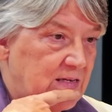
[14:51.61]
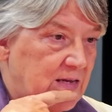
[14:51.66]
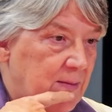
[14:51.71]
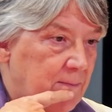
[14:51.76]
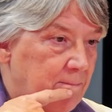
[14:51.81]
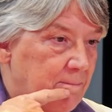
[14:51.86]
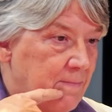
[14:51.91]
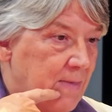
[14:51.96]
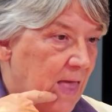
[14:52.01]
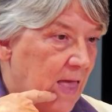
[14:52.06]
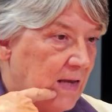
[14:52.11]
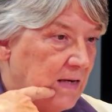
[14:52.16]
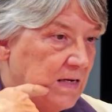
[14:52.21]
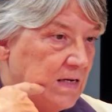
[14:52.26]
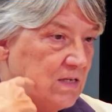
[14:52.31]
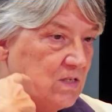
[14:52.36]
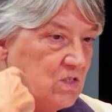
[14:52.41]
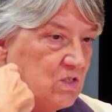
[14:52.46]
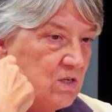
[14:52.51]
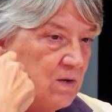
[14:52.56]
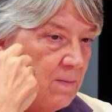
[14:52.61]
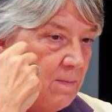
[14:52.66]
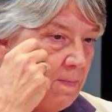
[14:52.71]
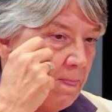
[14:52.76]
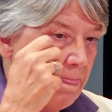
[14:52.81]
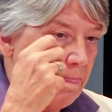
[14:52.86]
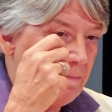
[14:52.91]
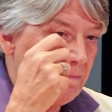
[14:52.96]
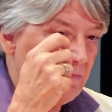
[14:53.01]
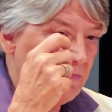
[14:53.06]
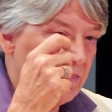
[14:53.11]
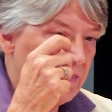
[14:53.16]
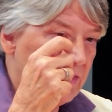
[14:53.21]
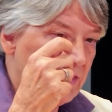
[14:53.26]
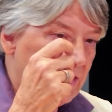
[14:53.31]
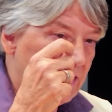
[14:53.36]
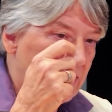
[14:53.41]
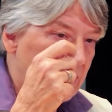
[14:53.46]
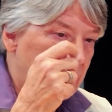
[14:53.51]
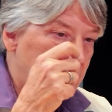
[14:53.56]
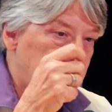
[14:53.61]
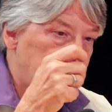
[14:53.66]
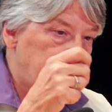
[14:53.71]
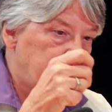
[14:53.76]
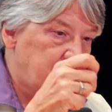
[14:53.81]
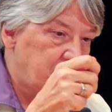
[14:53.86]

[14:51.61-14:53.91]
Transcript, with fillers: to manage the